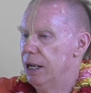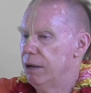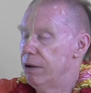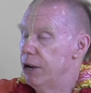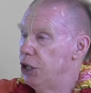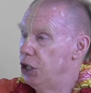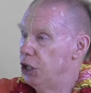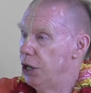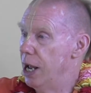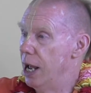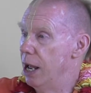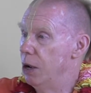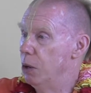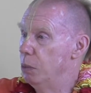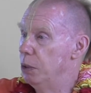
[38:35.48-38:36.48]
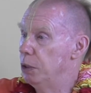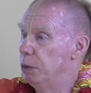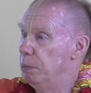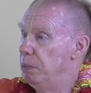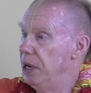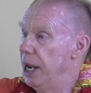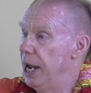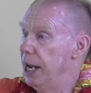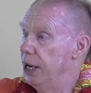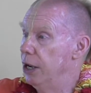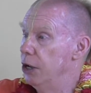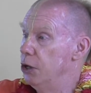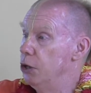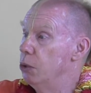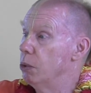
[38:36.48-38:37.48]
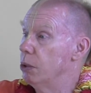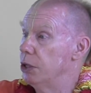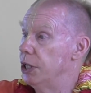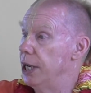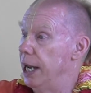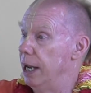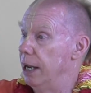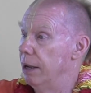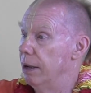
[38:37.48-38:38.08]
Krishna was being naughty.